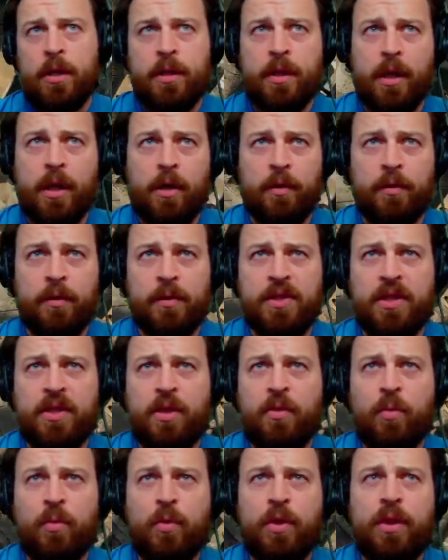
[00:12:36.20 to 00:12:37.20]
Now, there's
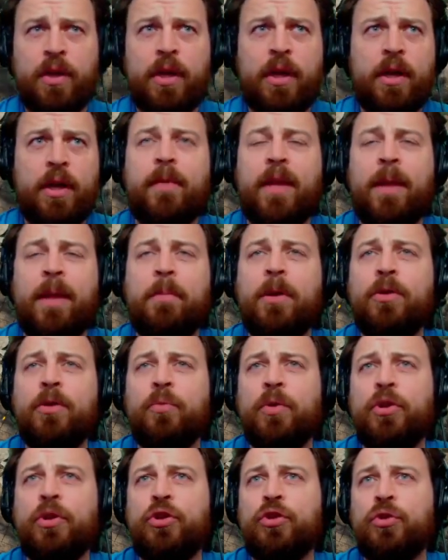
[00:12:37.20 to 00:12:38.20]
another one that I'm not
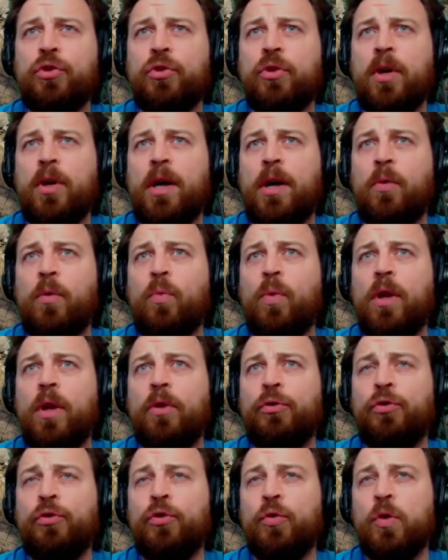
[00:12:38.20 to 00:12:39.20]
really sure how well
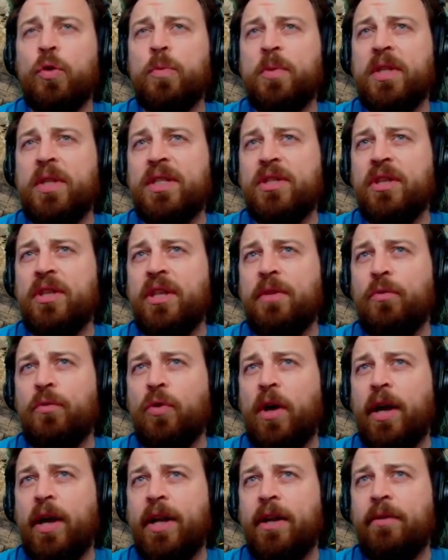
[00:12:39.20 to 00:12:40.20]
to use, but this could give you
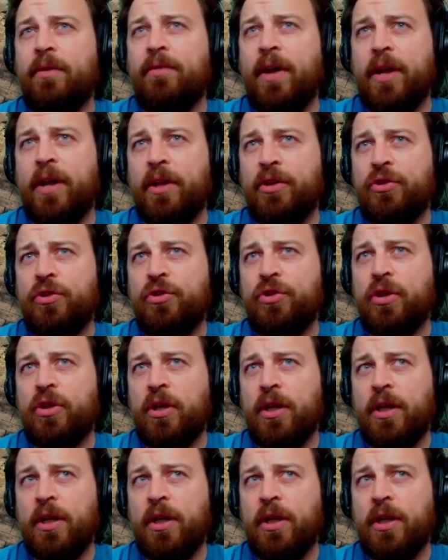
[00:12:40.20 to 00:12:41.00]
height advantage.